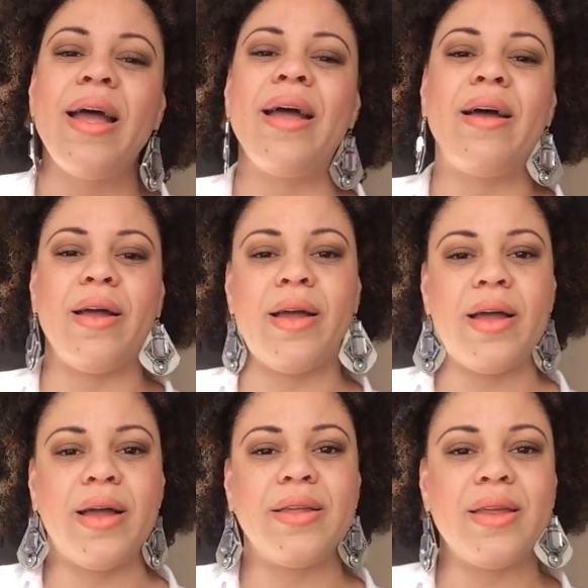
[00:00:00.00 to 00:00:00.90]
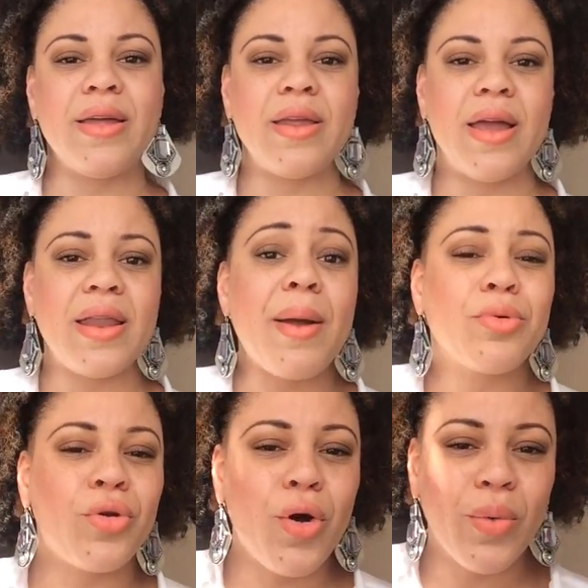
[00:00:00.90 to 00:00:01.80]
and
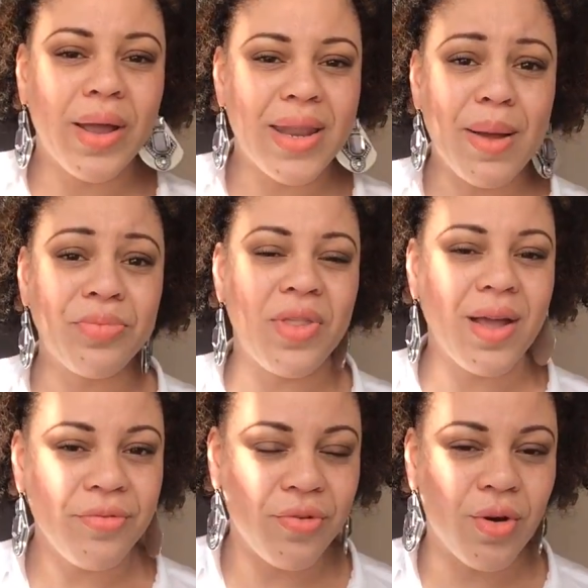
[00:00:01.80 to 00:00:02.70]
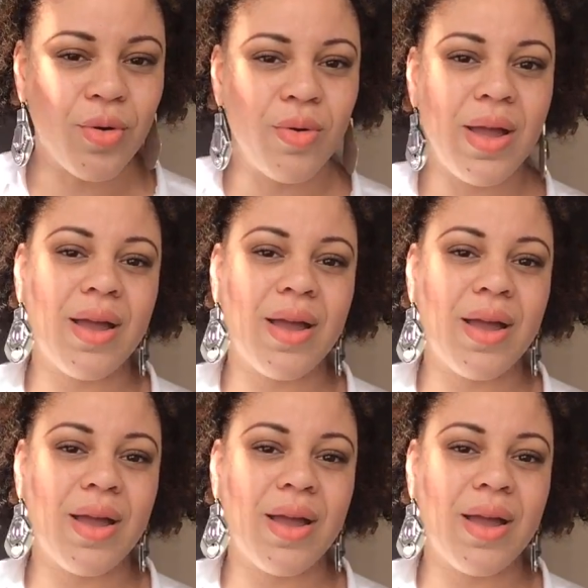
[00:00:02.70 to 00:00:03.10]
I'm growing and I'm thankful